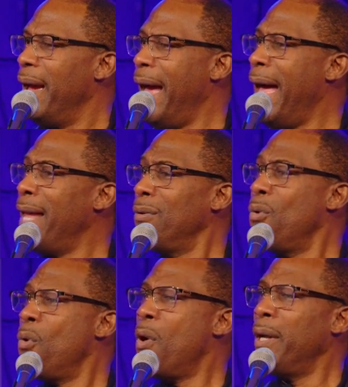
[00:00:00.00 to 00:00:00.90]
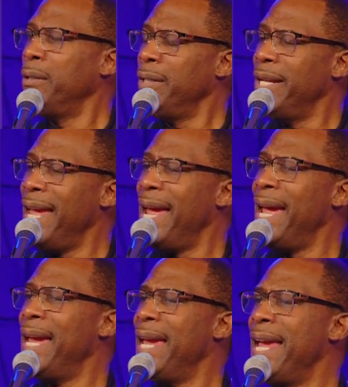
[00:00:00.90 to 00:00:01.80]
And one
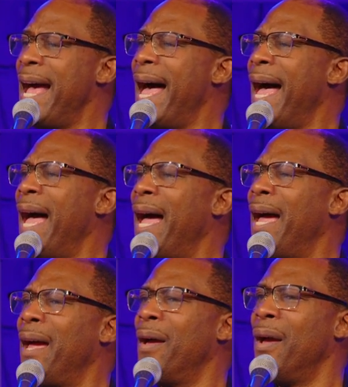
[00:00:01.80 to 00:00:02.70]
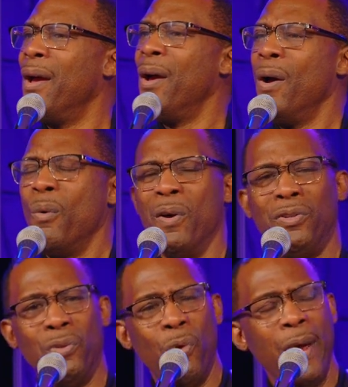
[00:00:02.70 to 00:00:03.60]
day I
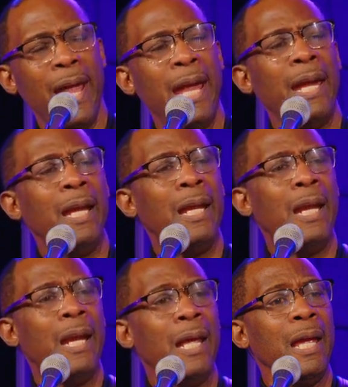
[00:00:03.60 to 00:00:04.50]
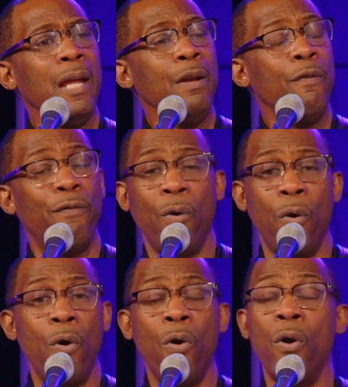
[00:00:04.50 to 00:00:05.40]
would trade it in
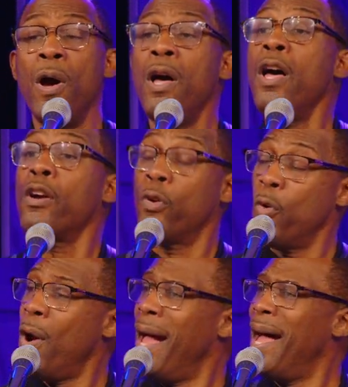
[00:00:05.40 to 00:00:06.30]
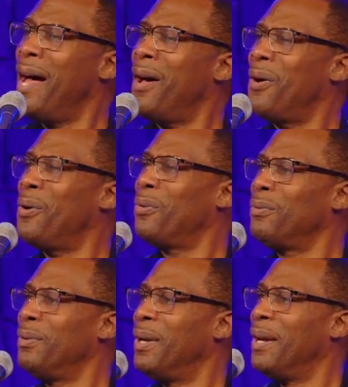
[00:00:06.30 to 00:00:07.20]
for a
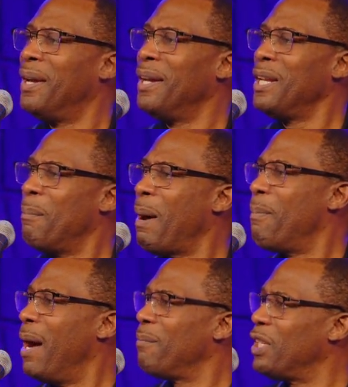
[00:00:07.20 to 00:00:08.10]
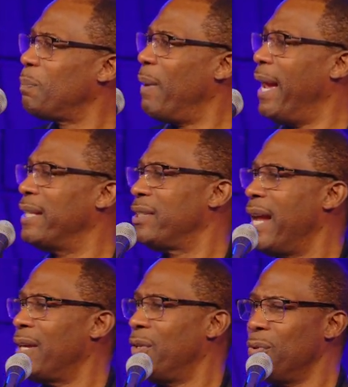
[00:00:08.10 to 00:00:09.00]
crown. You know, my mom just passed
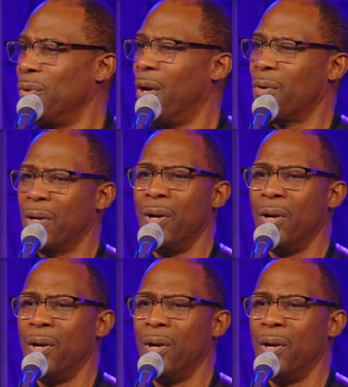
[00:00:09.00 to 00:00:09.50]
not too long